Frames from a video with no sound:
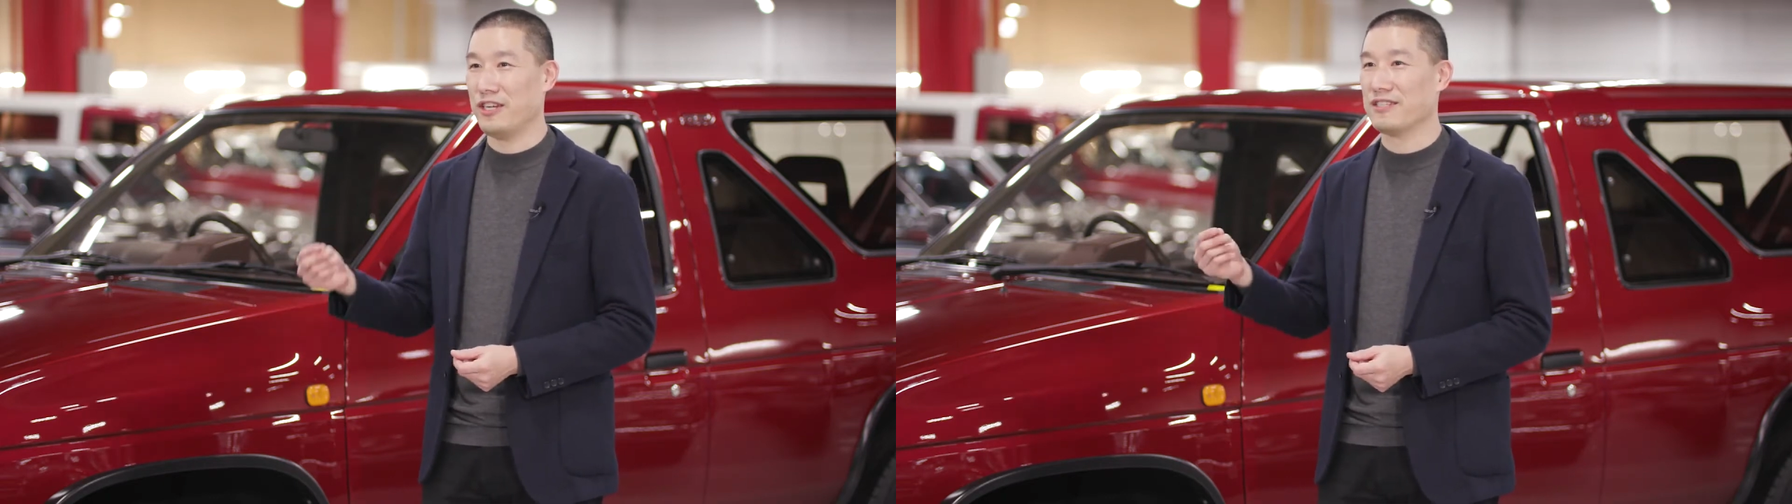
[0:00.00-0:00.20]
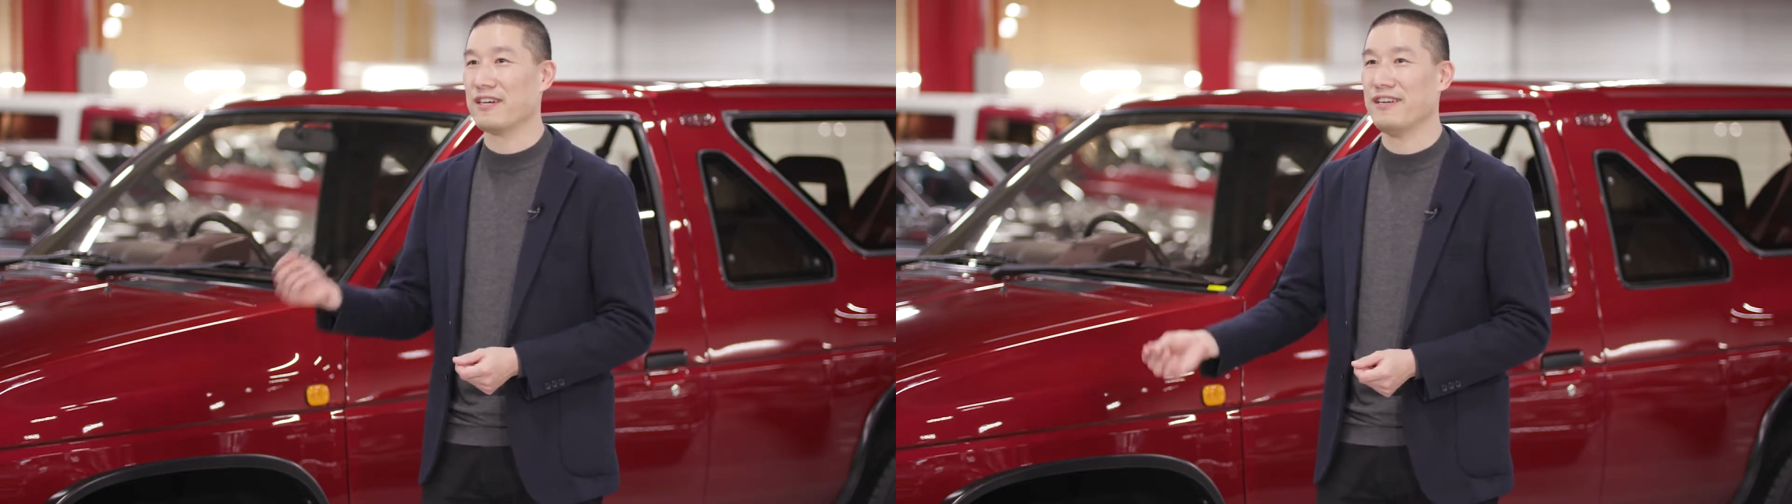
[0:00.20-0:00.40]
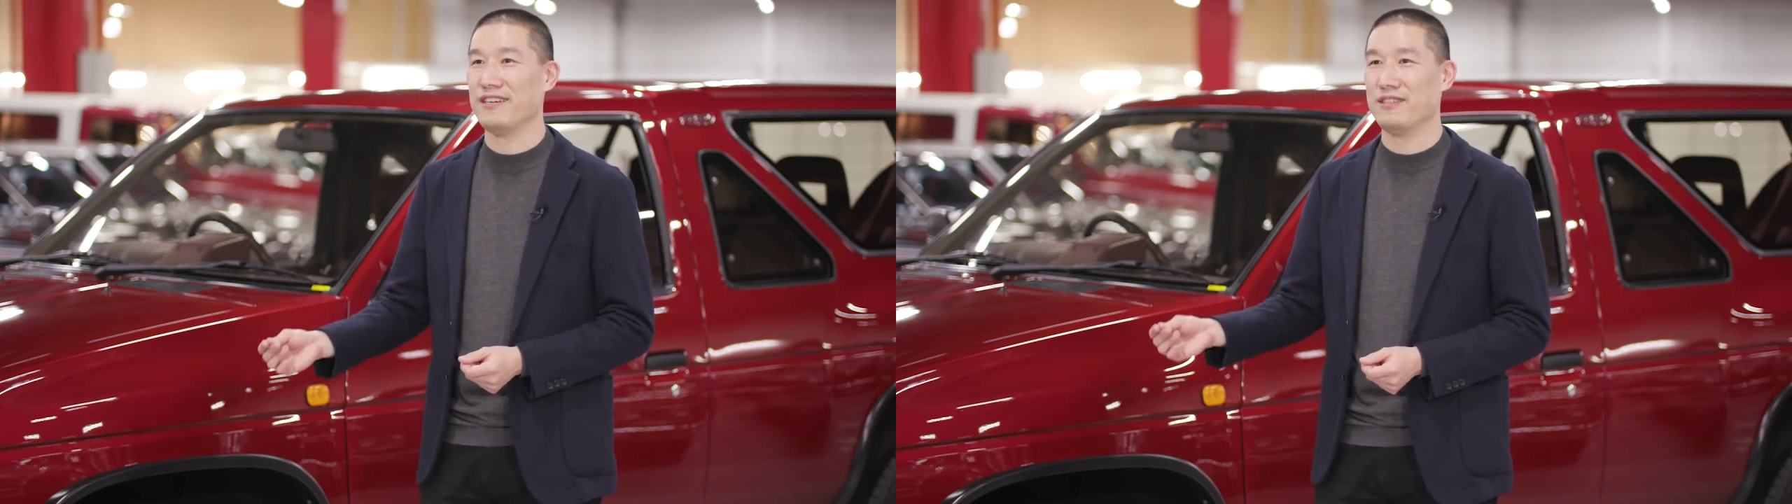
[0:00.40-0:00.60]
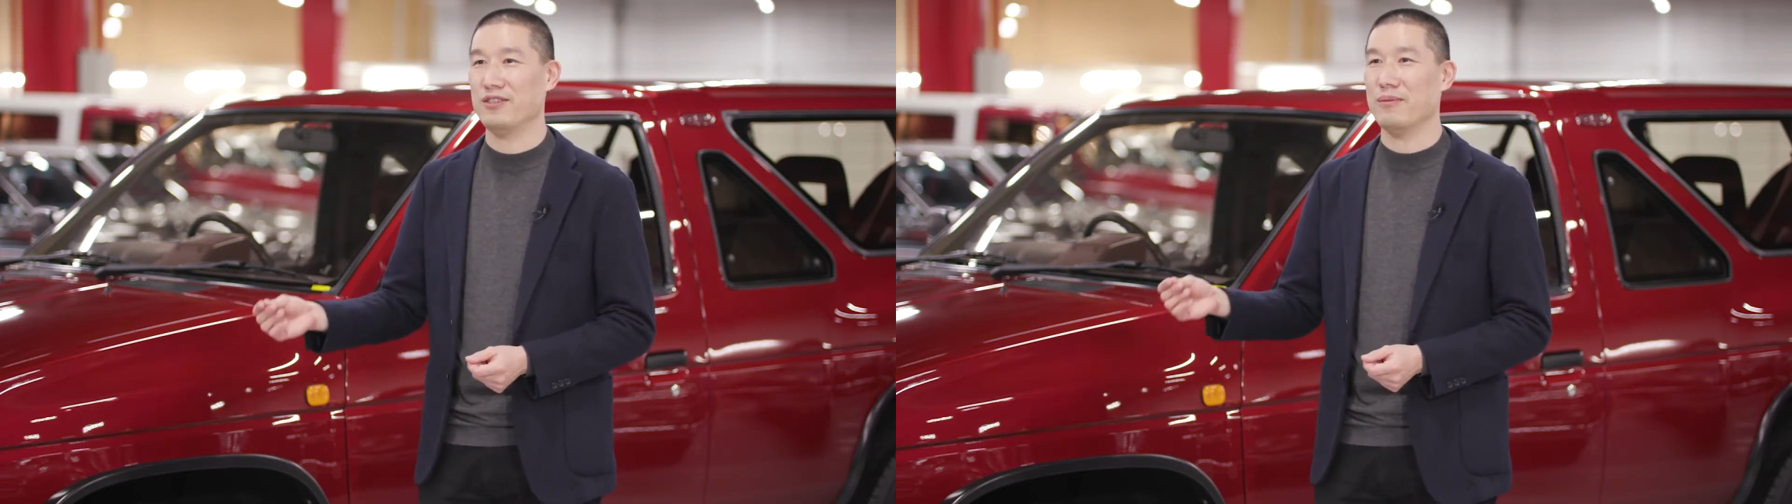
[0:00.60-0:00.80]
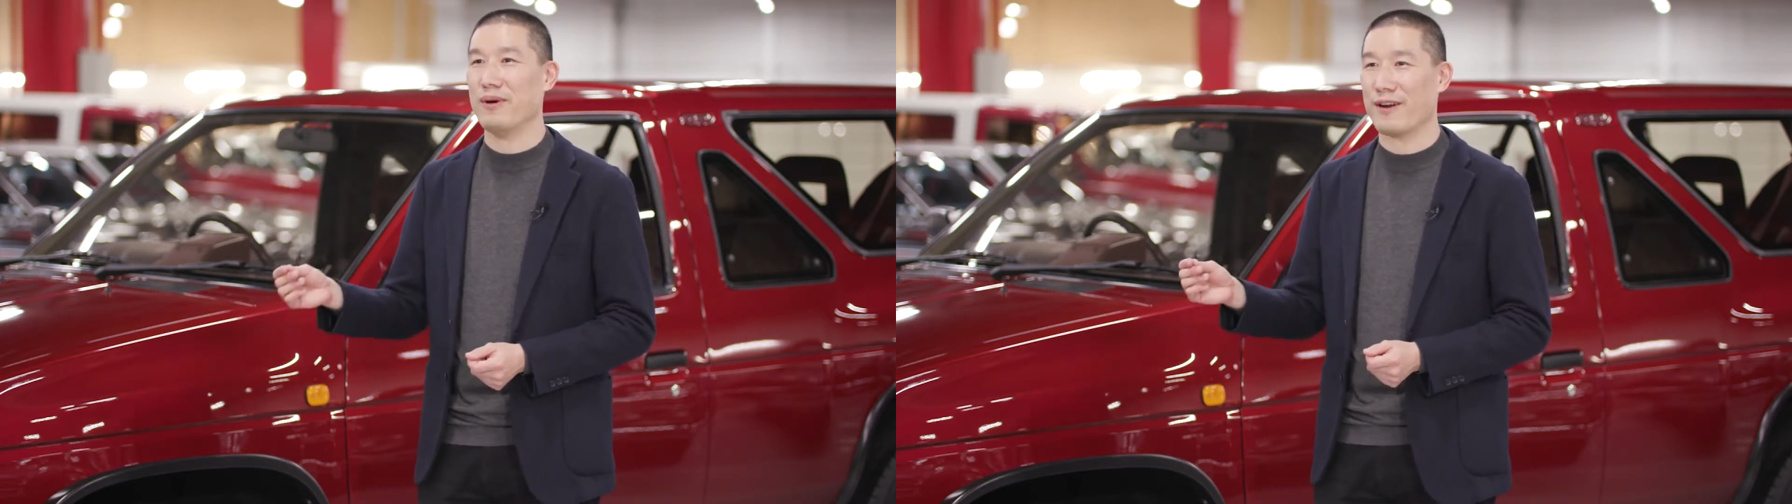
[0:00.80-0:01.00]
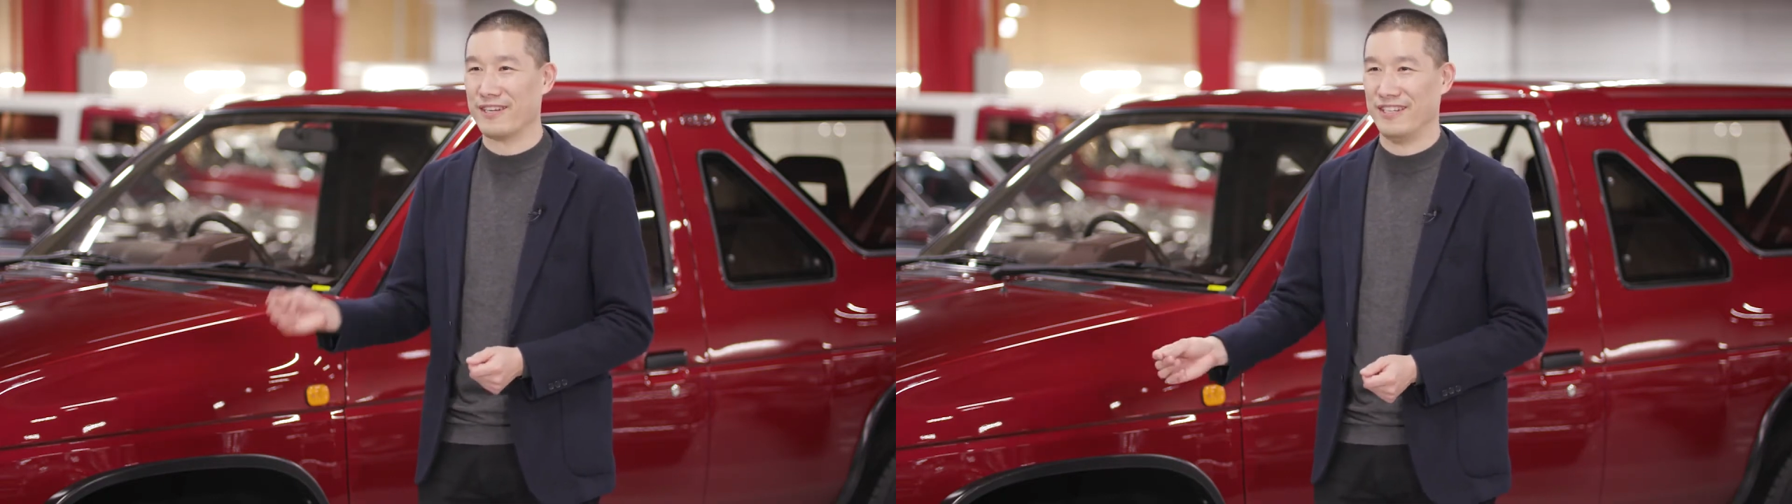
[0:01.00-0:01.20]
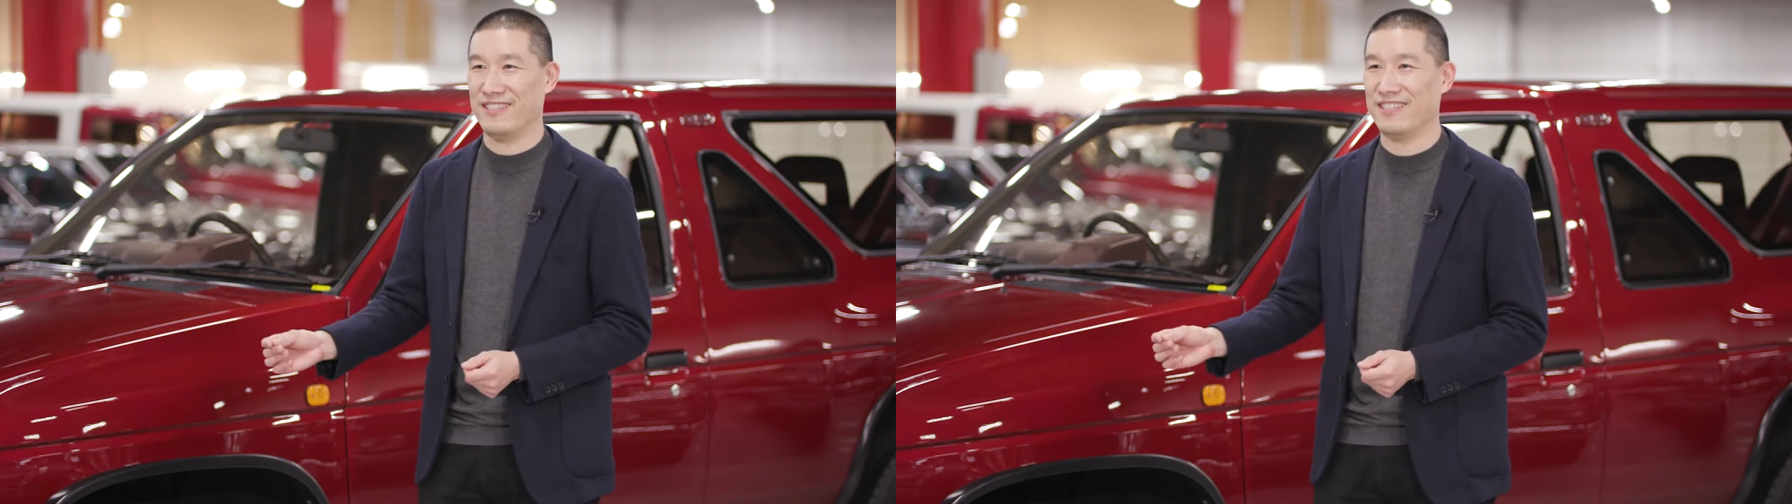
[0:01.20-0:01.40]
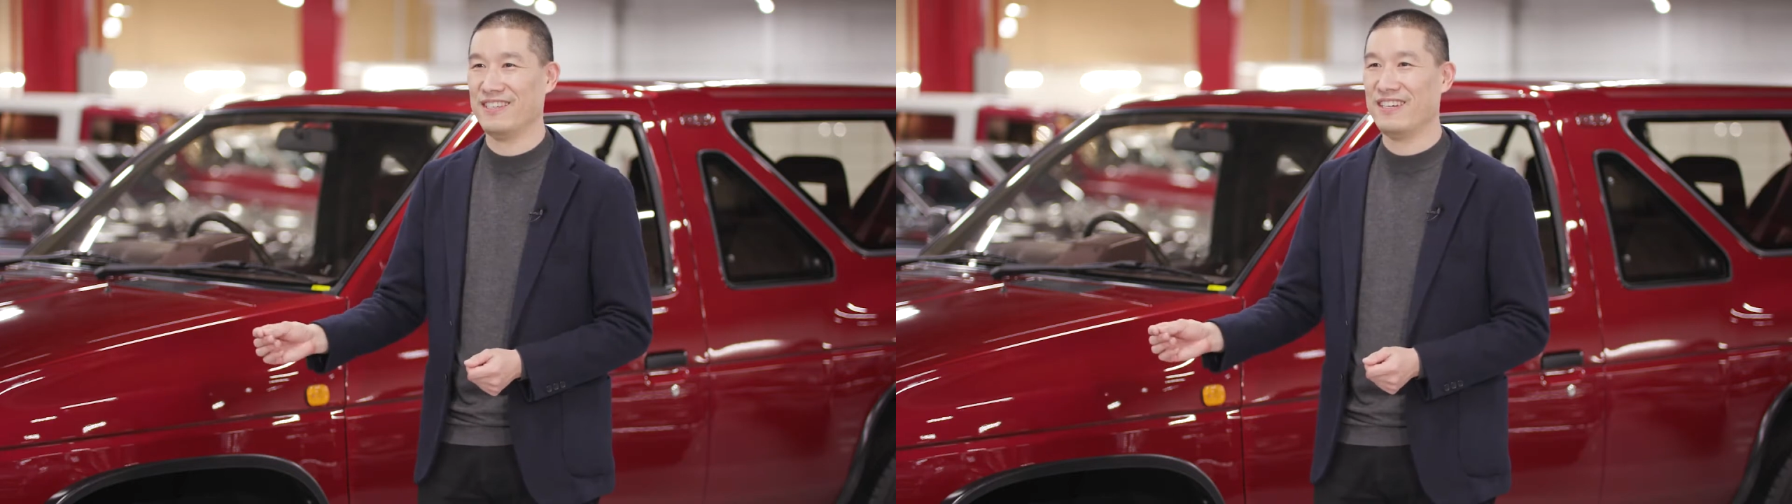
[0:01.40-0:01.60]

exciting to the market.